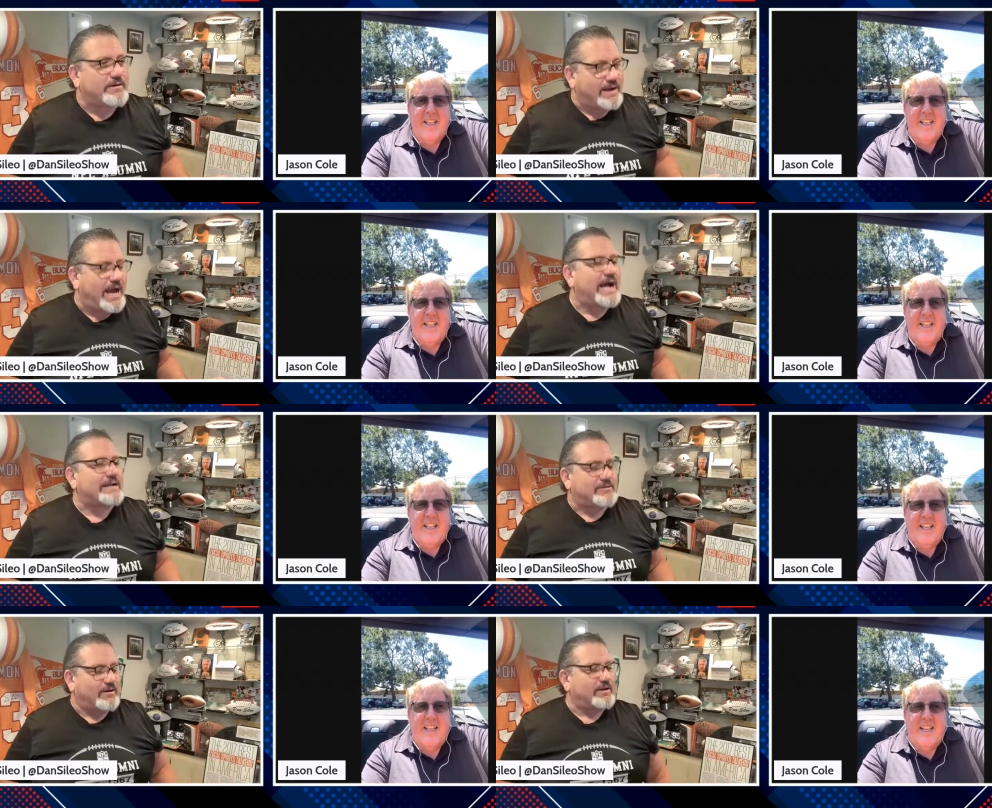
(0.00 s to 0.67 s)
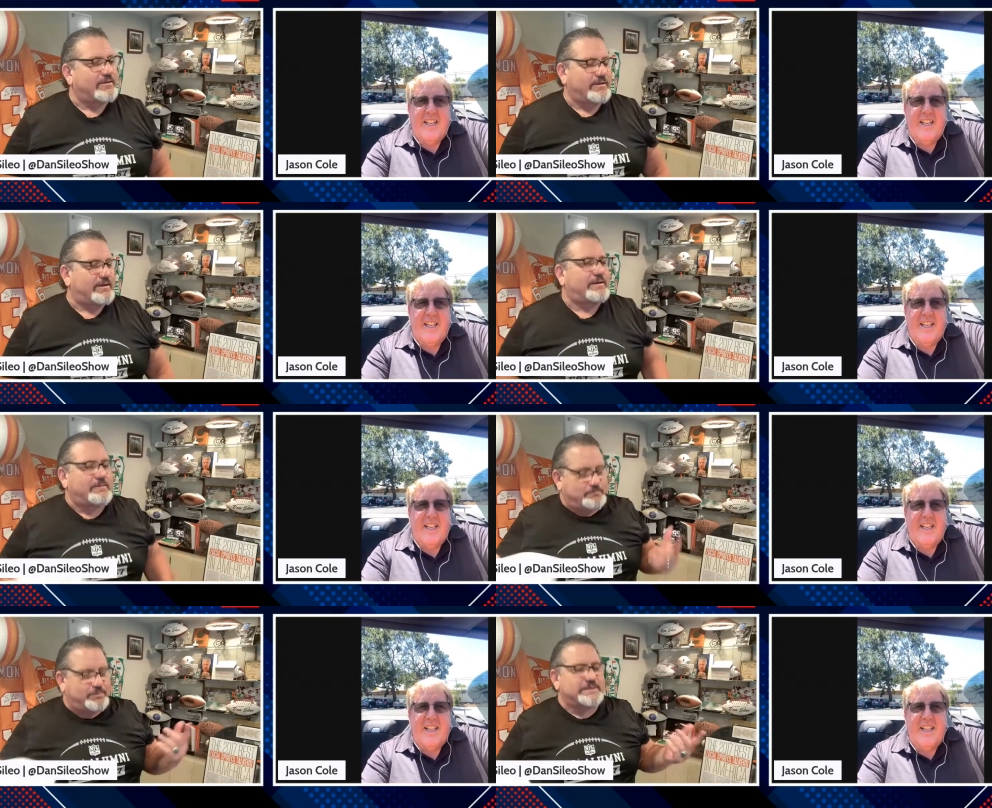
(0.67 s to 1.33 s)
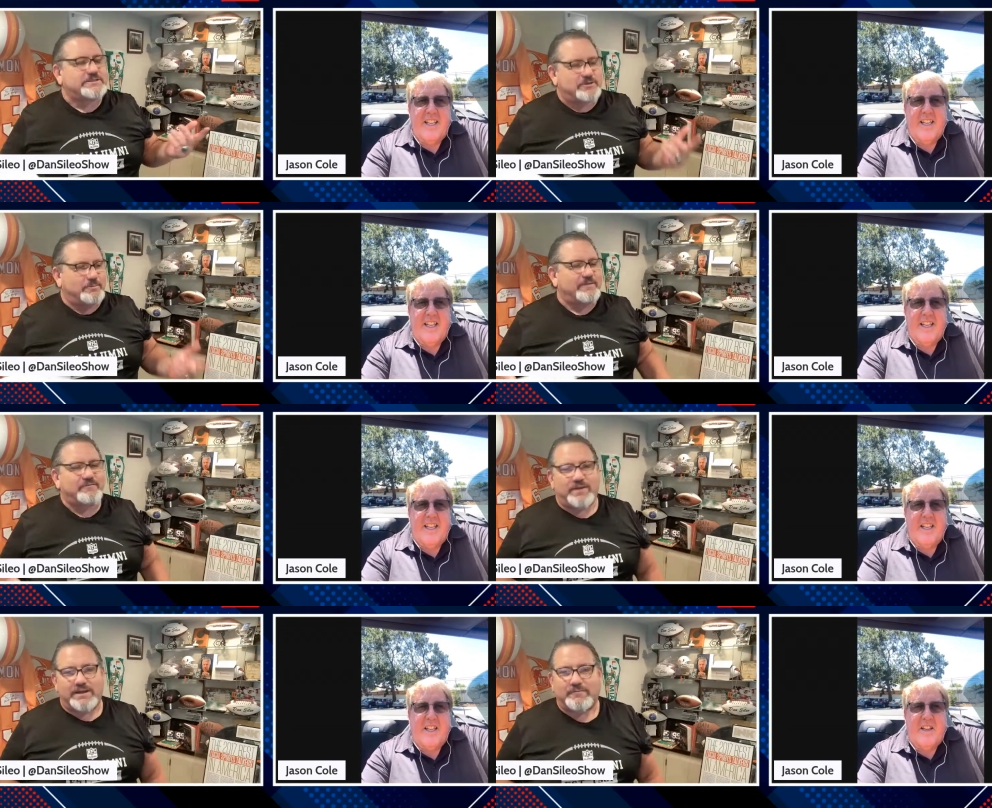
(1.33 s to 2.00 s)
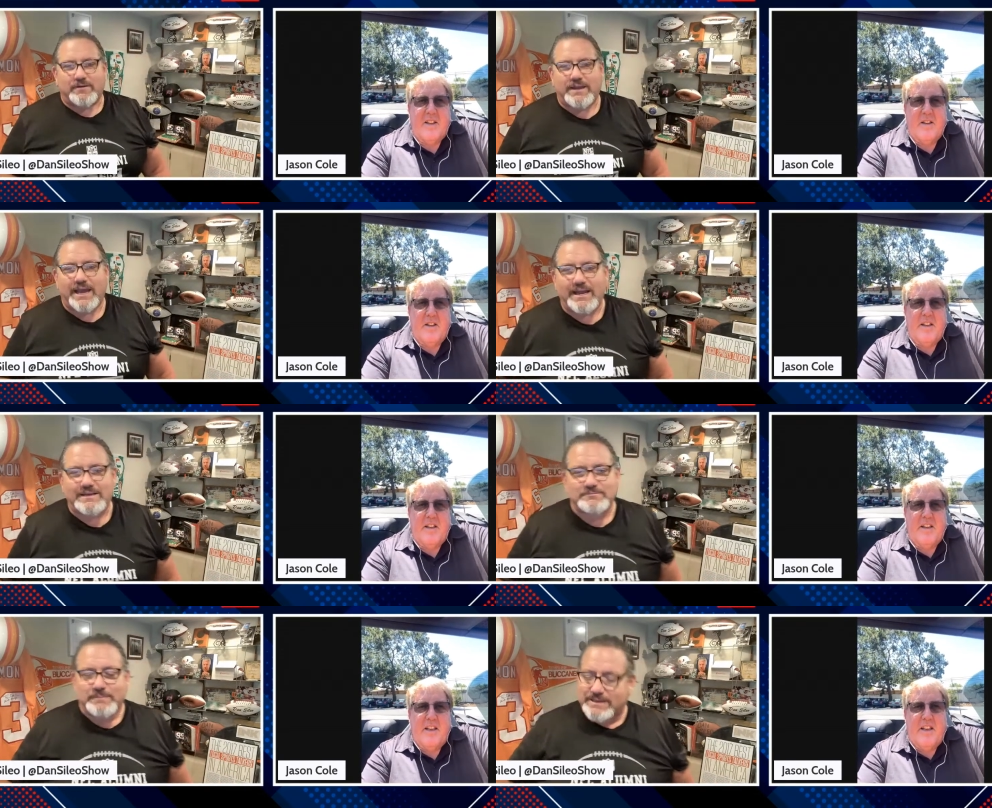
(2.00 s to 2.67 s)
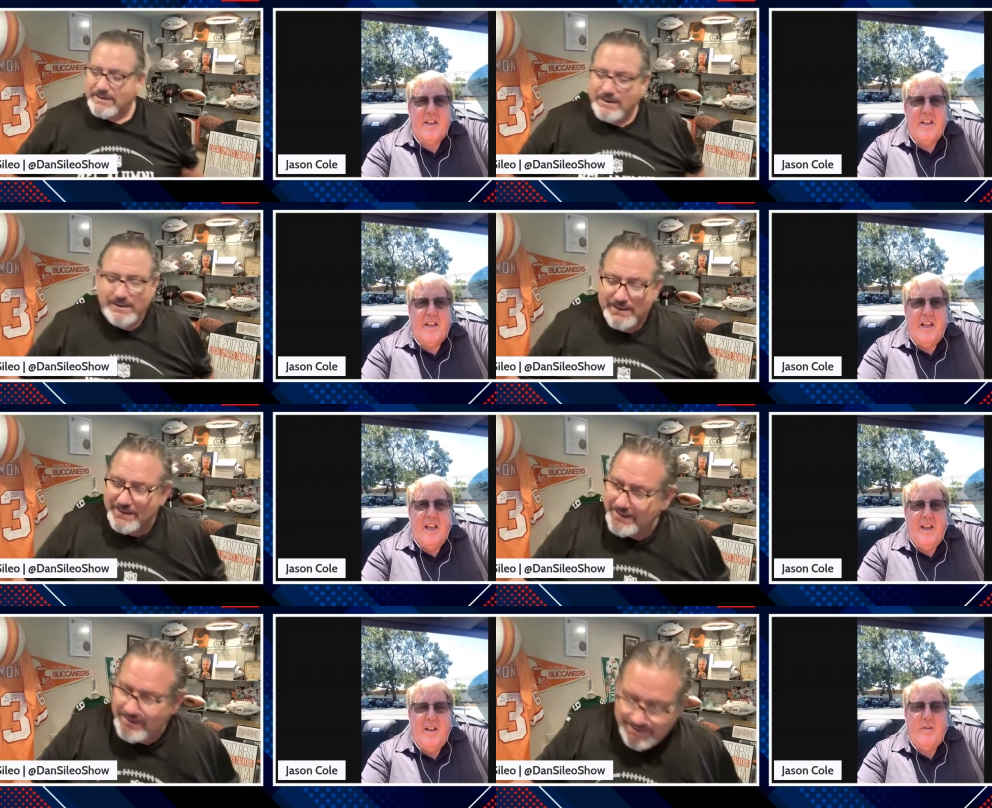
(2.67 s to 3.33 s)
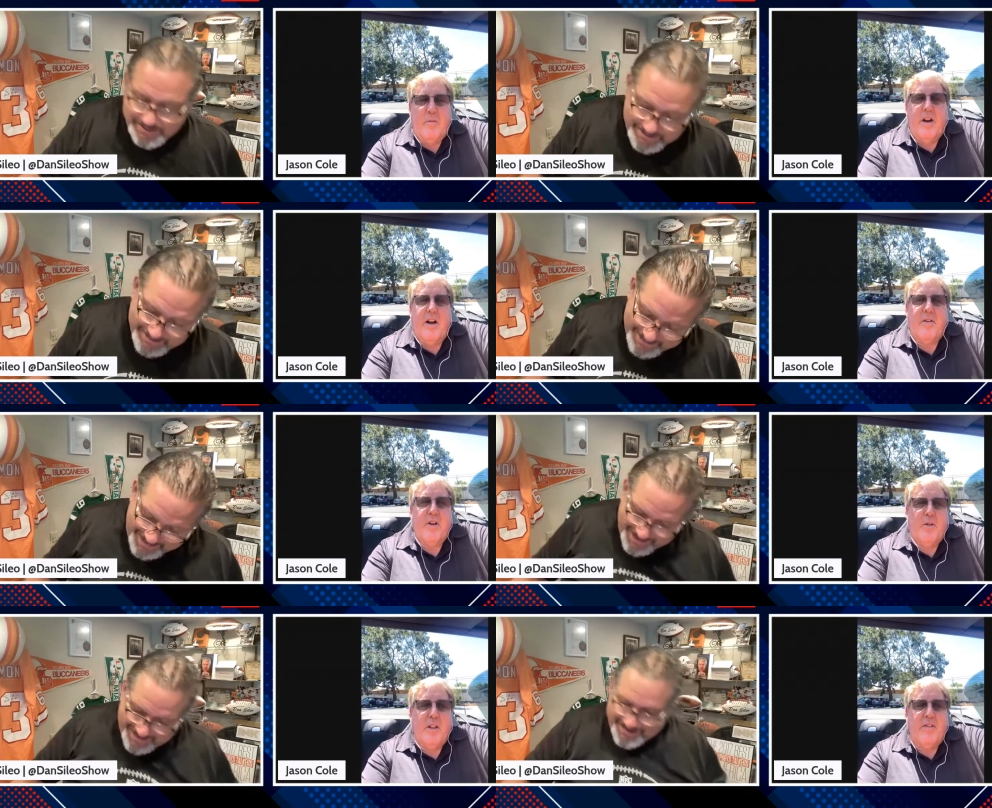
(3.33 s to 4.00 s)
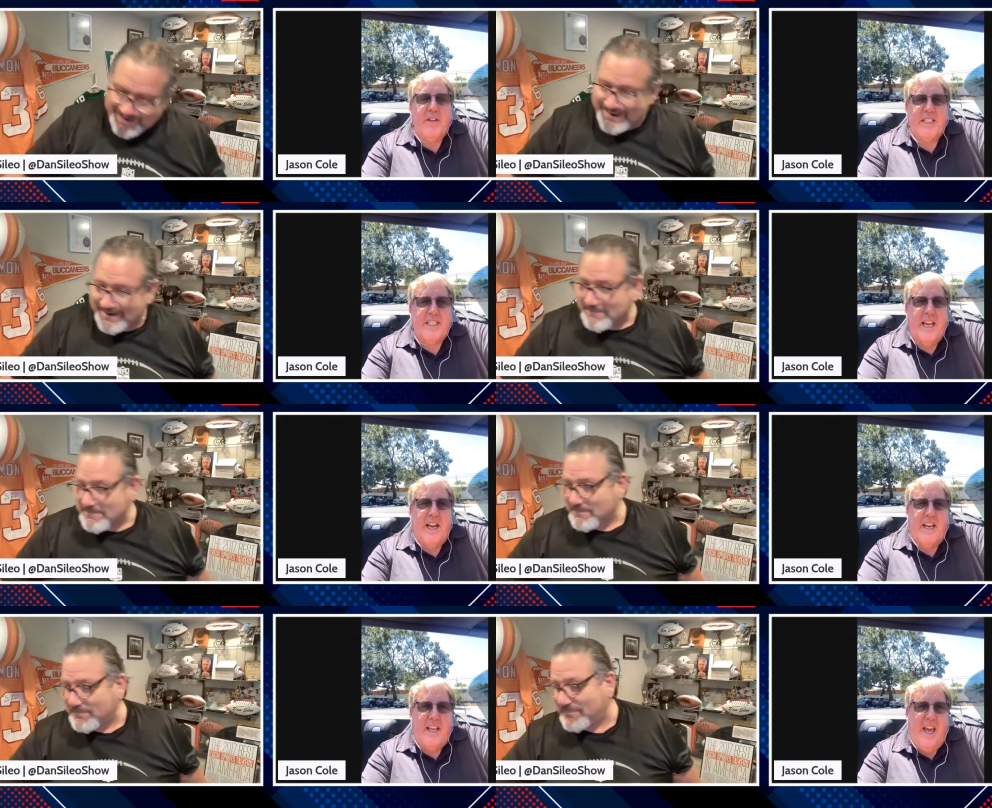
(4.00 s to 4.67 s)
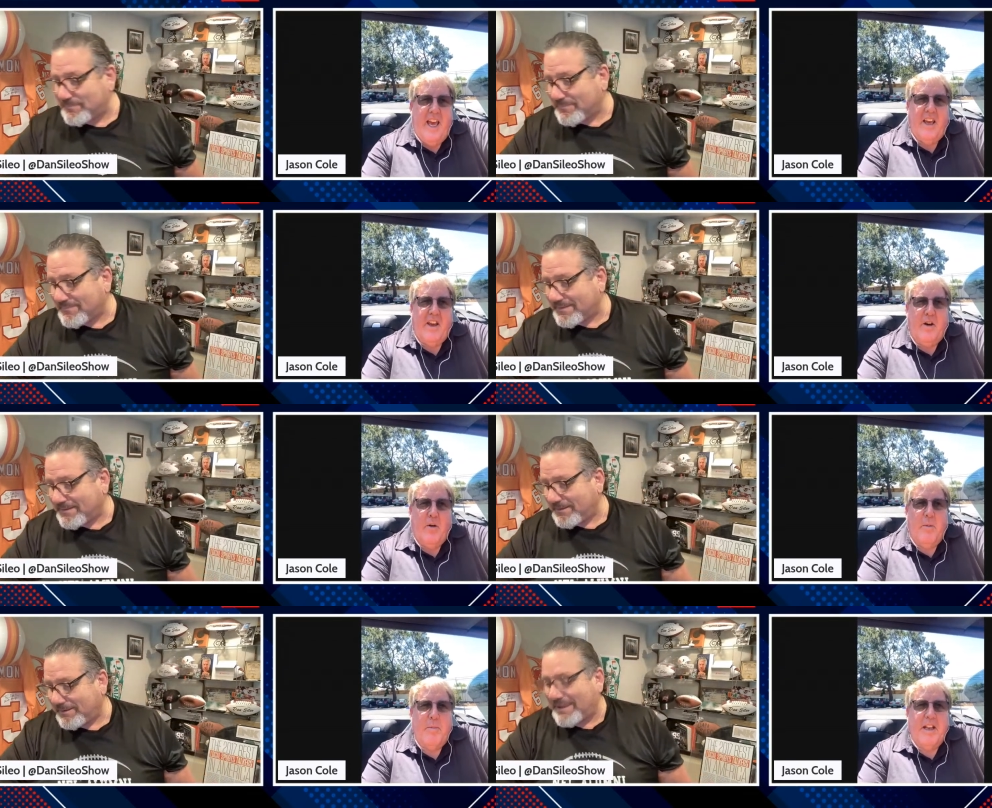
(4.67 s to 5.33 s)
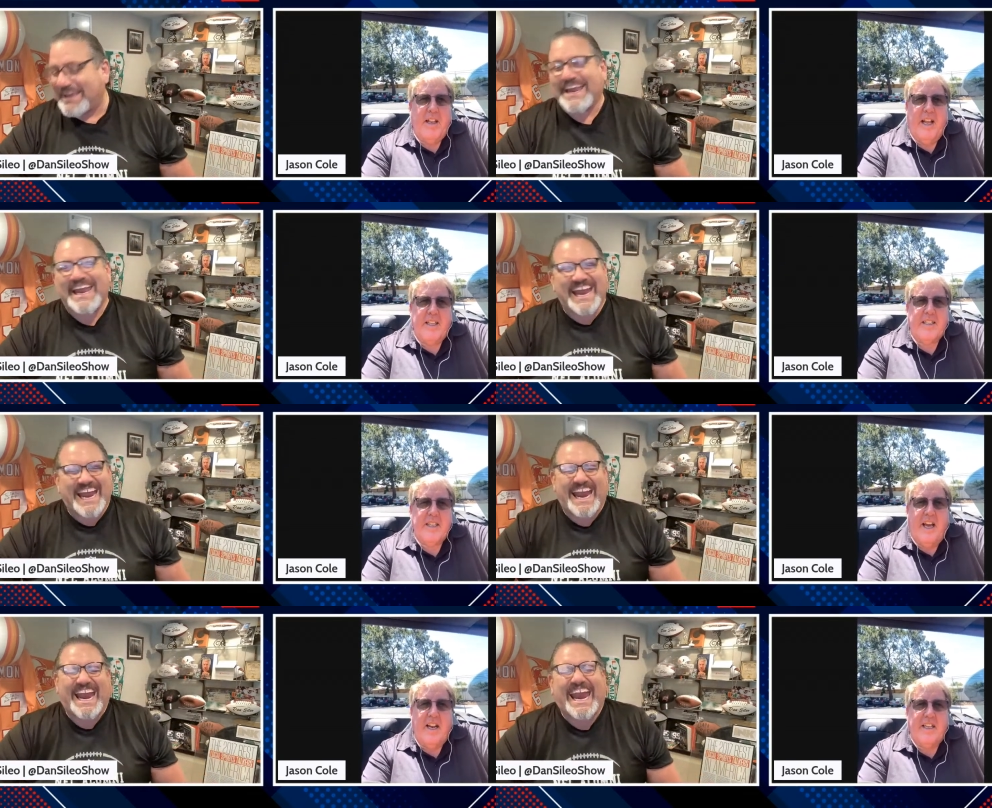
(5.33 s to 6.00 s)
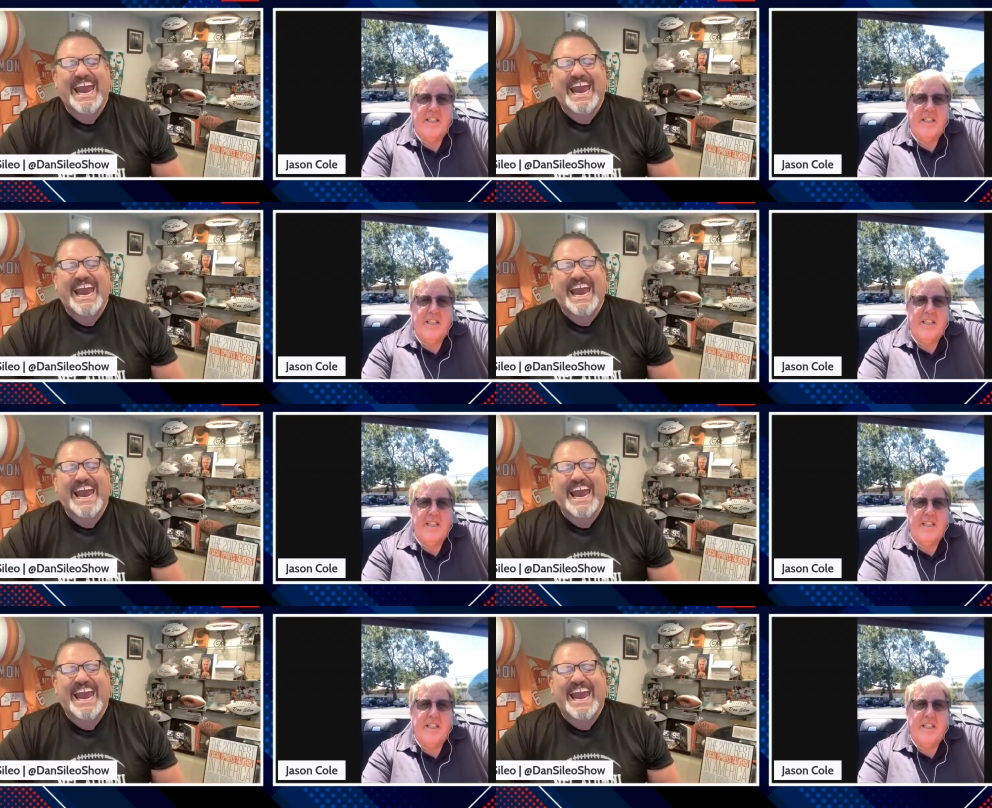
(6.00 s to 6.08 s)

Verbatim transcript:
Speaker 1: and a hot dog. Please do me a favor, okay? I mean, yeah, whatever.
Speaker 2: You live in San Diego. I mean, that's